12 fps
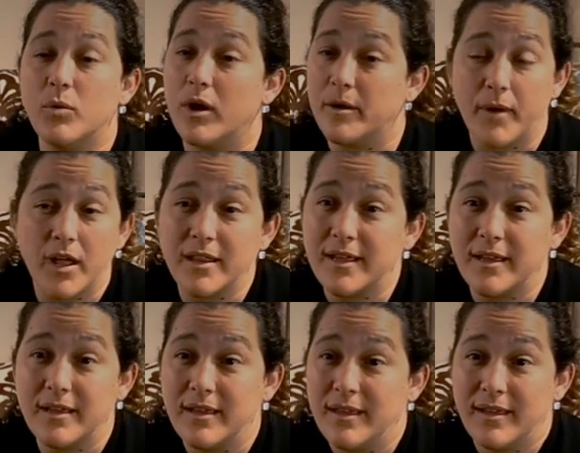
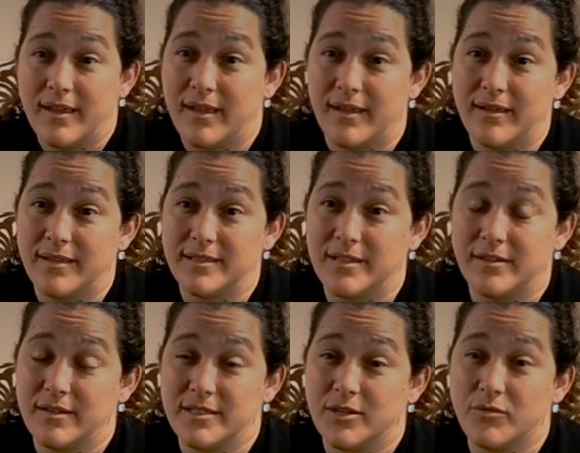Guatemala uh, is,
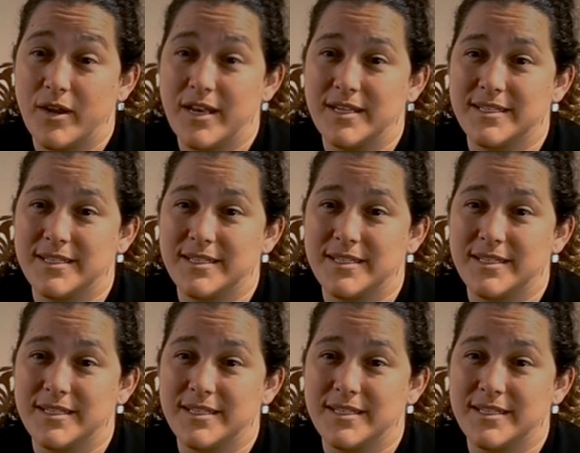a, is a great